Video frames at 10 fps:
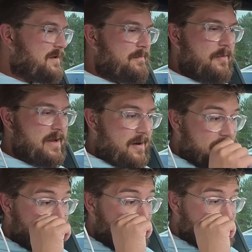but we are
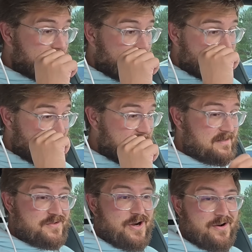at very similar states
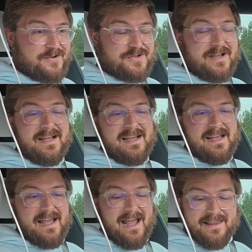of charge.
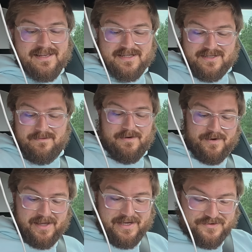And this is going to be
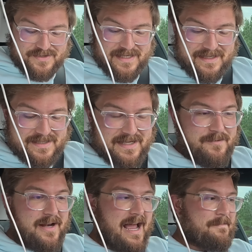really interesting to see
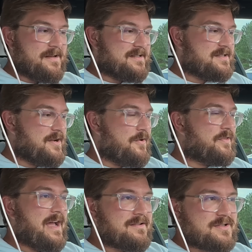what happens. So
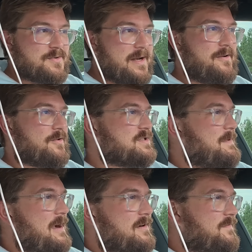1,020
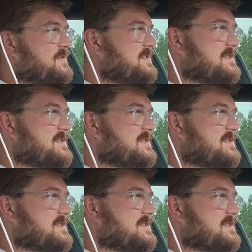horsepower versus